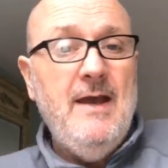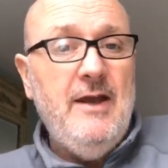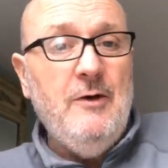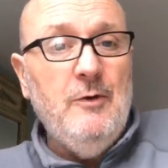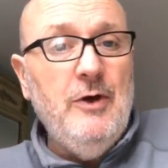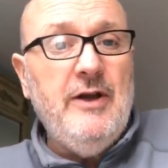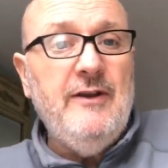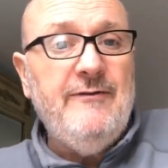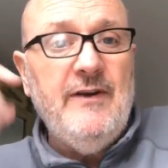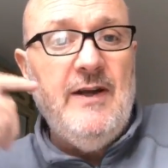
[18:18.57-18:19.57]
You know, look at the
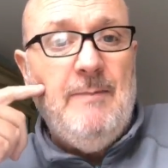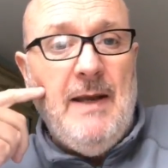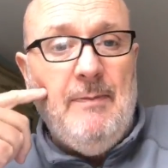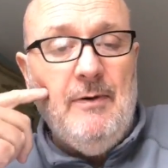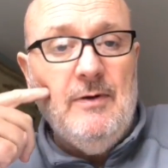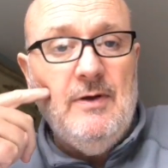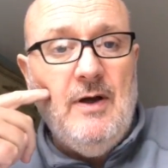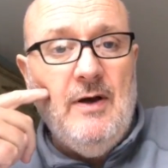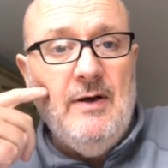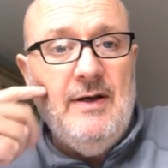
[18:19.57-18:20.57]
funny people
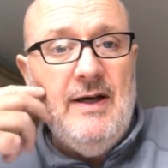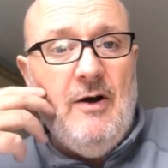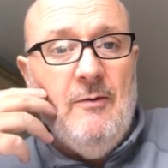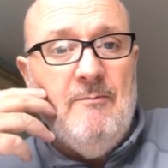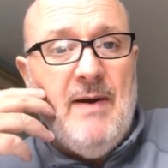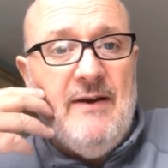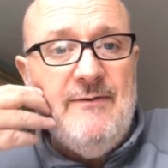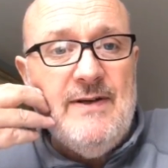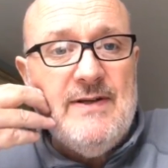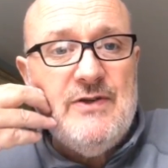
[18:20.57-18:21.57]
on
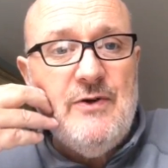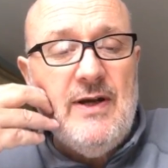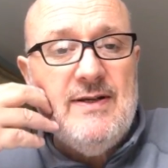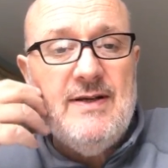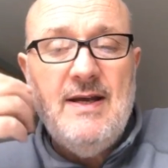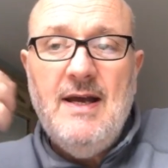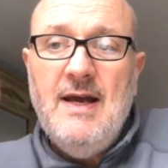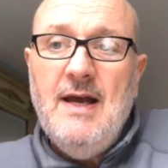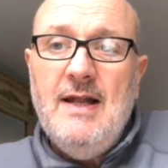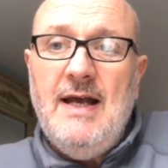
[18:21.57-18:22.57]
Benefit Street.
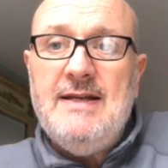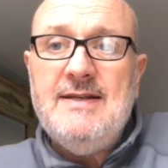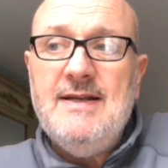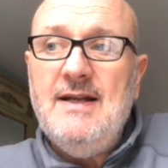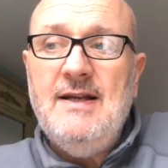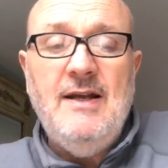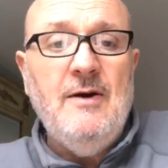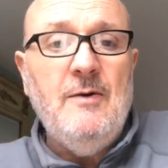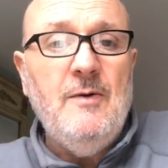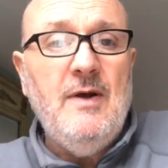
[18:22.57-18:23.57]
That's, you
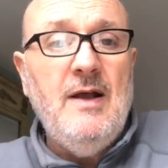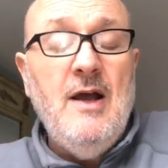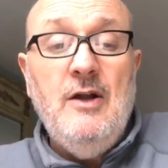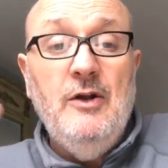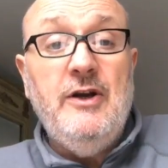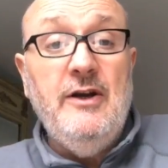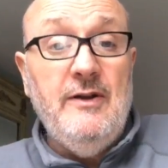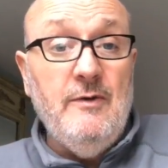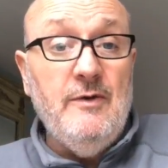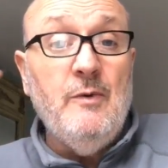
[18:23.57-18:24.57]
know, look at
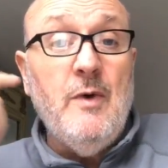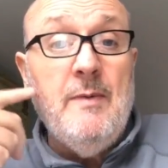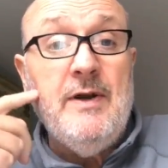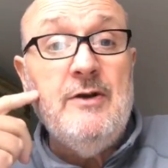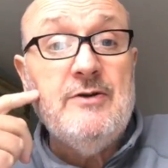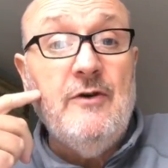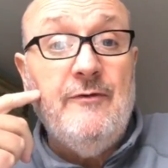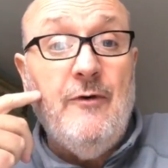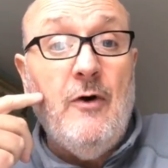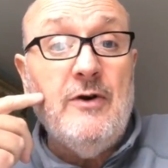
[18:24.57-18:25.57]
the woman who's got
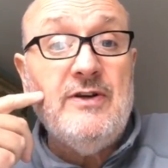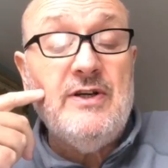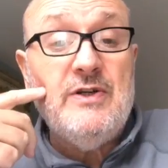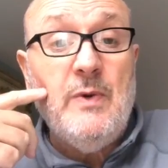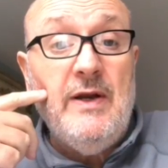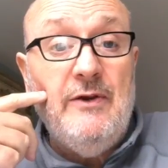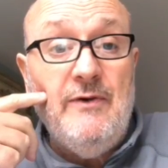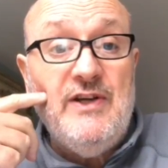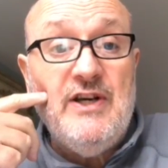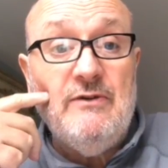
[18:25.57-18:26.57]

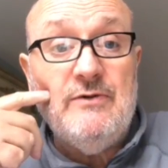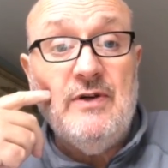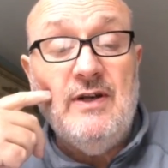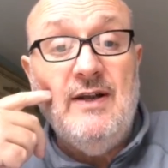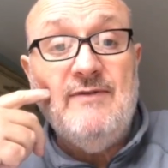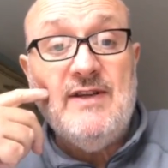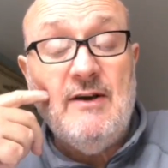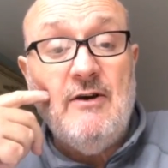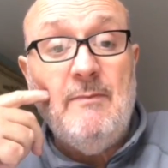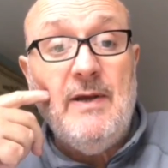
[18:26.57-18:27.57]
423 children and lives in a
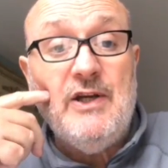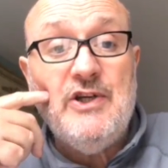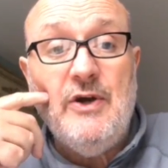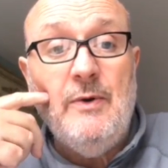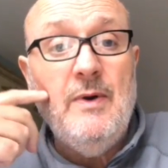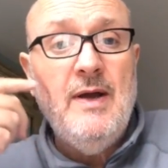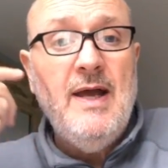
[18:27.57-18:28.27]
great big shoe.